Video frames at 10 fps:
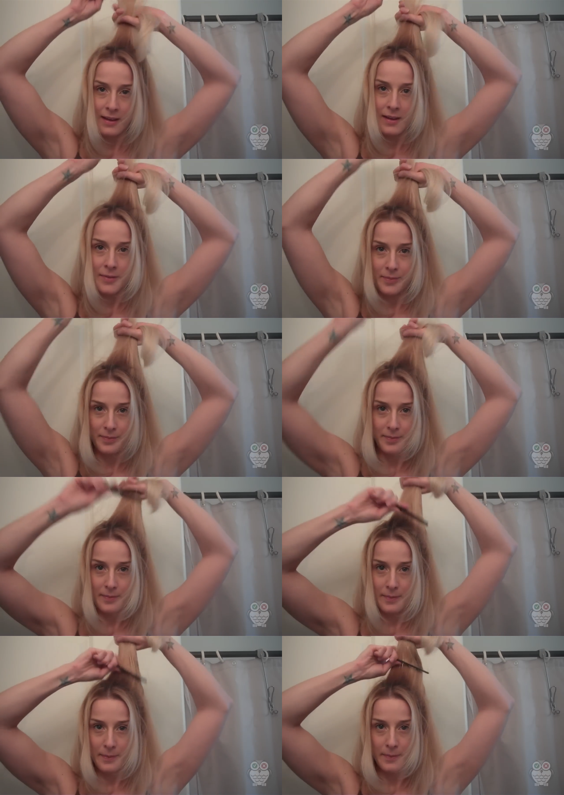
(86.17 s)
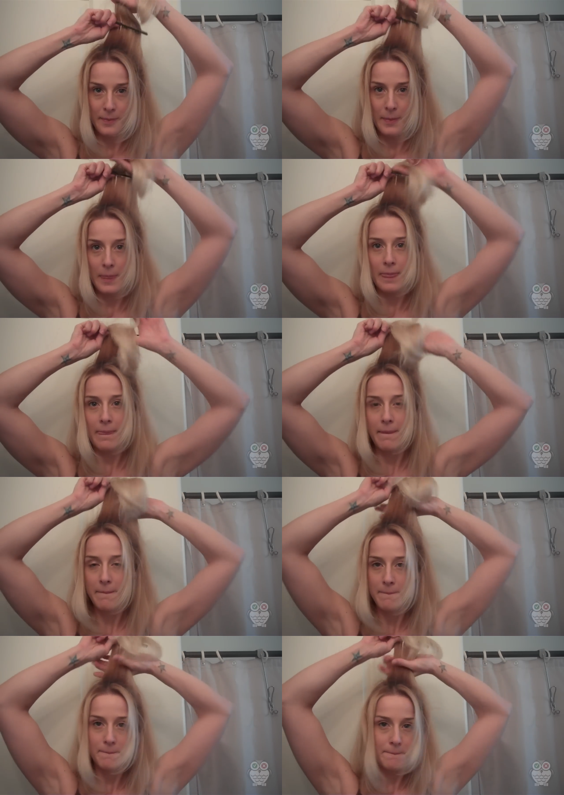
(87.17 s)

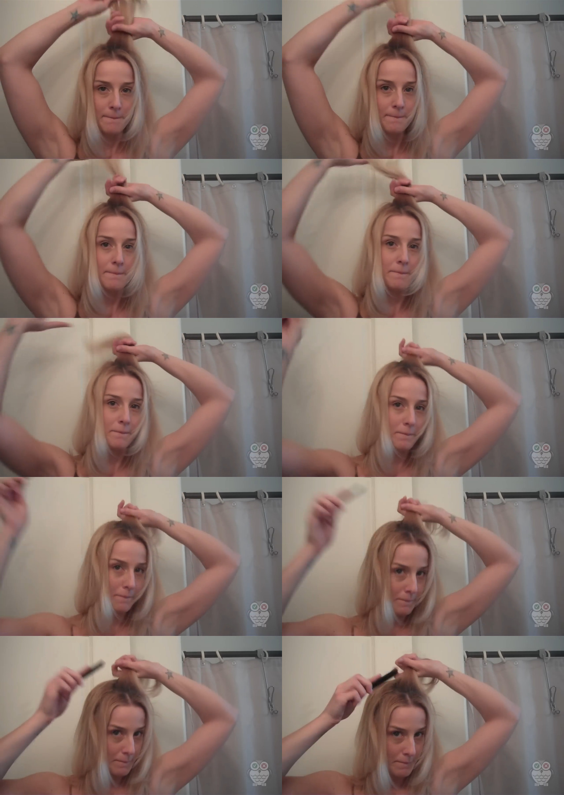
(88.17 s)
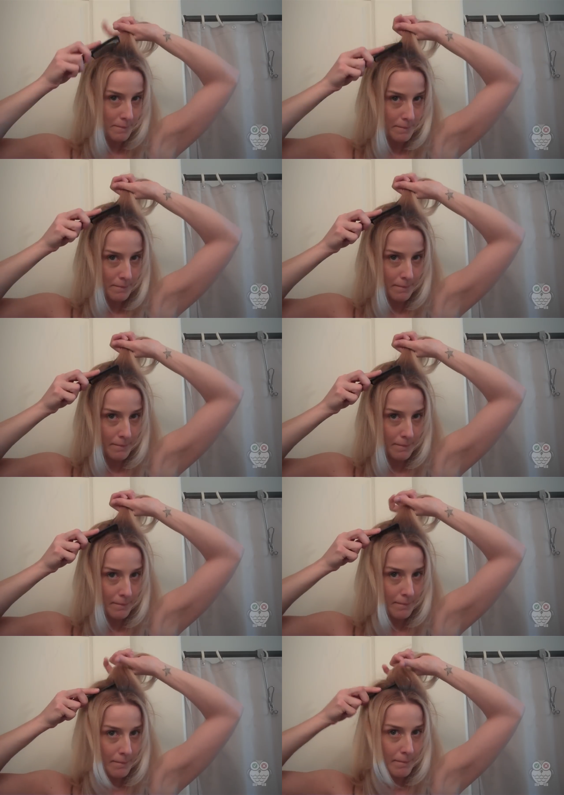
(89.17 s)

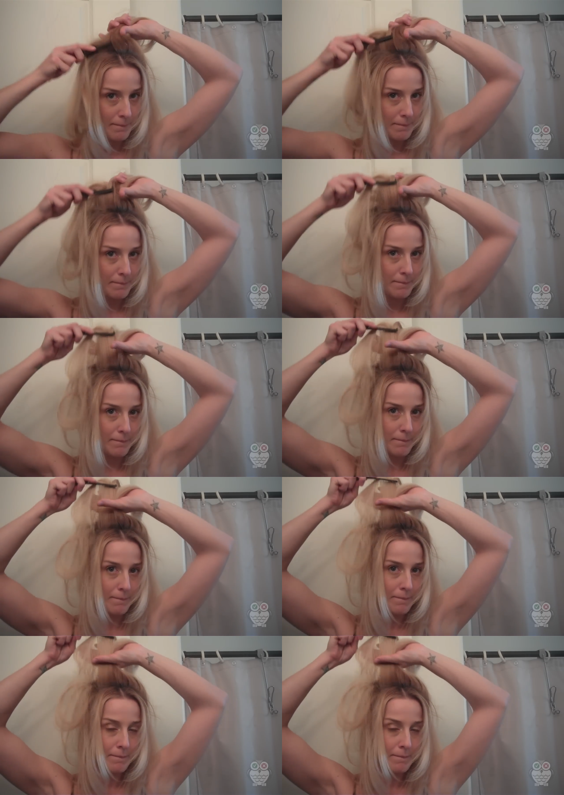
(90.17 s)
[no speech]